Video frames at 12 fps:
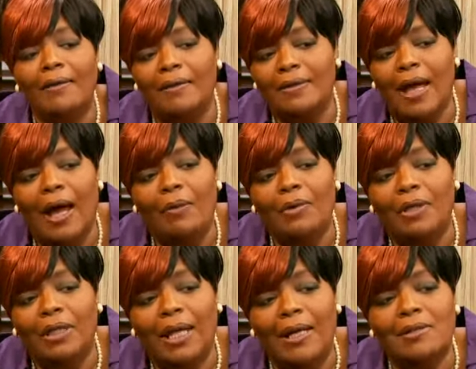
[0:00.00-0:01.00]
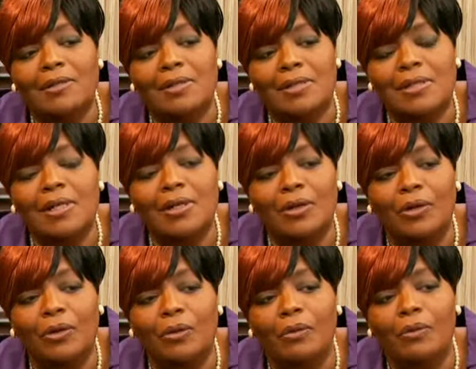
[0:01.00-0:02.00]
I would like to see
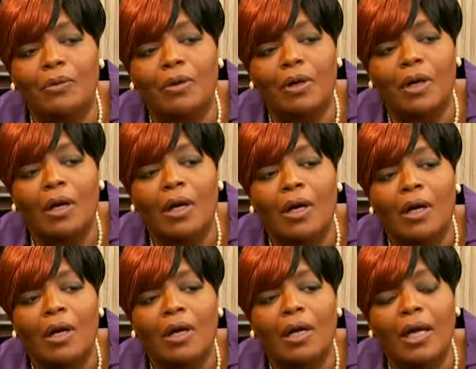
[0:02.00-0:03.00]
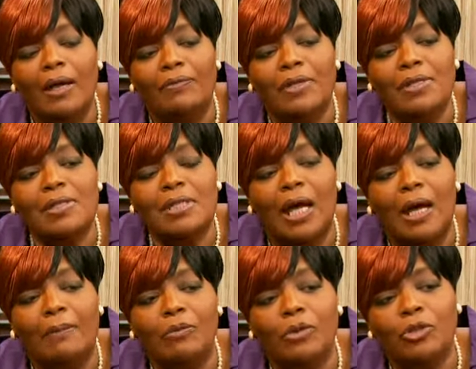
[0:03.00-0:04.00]
you at this
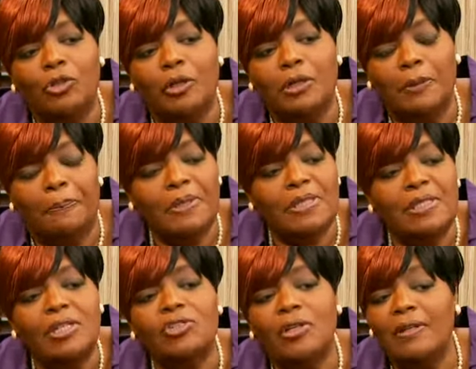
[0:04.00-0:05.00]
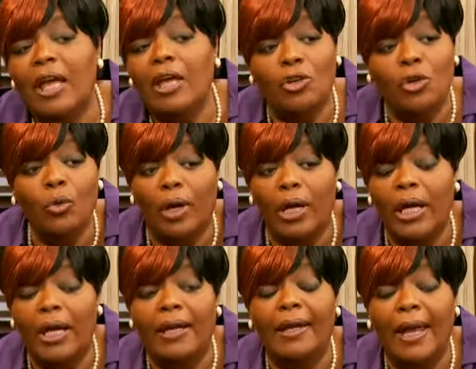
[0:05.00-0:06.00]
time, the position that you are
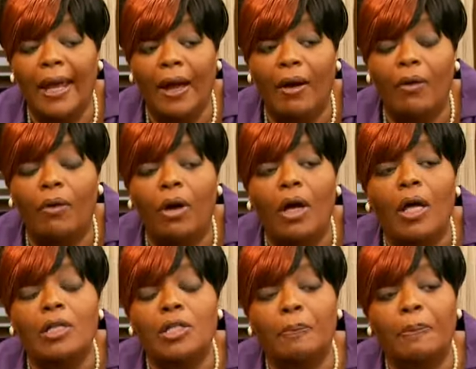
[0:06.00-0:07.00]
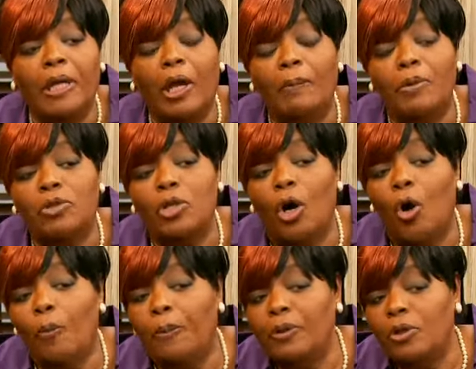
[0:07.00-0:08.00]
in now, to be able to
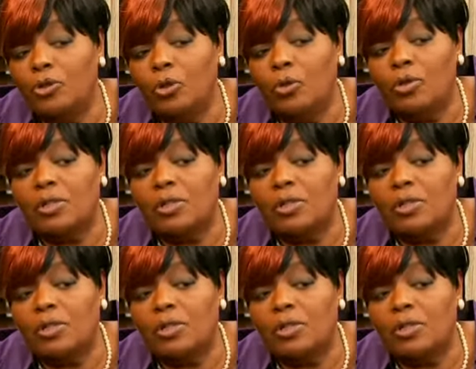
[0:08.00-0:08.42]
open the doors, the